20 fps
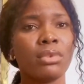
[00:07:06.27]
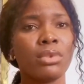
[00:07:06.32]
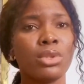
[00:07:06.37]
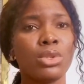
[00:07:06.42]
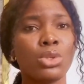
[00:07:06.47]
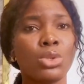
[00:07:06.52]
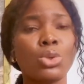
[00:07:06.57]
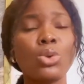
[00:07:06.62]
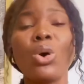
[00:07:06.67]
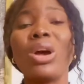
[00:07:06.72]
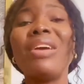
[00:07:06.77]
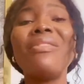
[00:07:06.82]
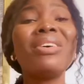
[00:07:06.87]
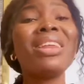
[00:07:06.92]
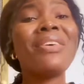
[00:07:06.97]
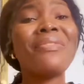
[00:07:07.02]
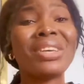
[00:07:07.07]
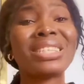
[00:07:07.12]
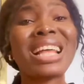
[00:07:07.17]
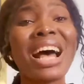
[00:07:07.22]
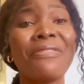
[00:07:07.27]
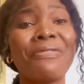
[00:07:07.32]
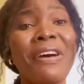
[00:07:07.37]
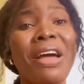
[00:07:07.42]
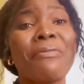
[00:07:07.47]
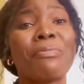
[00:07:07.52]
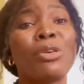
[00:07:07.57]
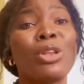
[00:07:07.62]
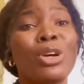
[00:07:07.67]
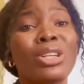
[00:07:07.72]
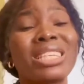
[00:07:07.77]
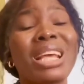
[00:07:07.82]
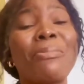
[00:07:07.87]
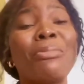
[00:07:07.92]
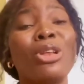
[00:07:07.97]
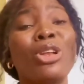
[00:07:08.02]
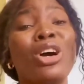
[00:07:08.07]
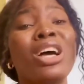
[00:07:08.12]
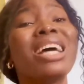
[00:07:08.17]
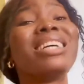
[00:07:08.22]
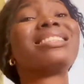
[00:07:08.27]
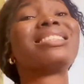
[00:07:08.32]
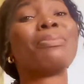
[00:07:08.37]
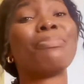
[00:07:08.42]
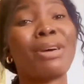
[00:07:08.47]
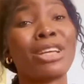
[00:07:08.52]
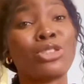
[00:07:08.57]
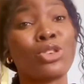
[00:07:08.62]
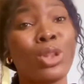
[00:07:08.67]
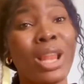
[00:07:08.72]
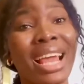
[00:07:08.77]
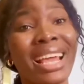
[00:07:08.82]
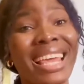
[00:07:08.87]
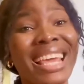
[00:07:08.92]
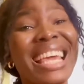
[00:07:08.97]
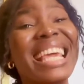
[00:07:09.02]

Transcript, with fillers: so even if it's that five million ten million invests,